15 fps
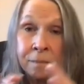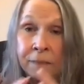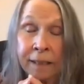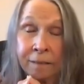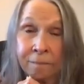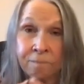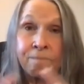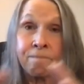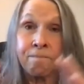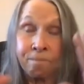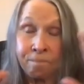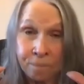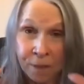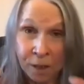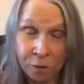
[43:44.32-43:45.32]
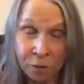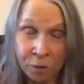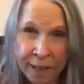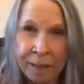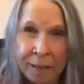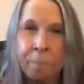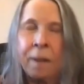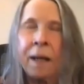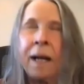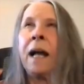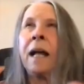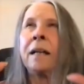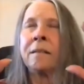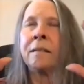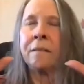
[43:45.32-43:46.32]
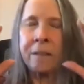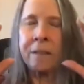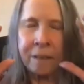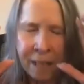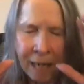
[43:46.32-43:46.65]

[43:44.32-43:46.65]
like agreed upon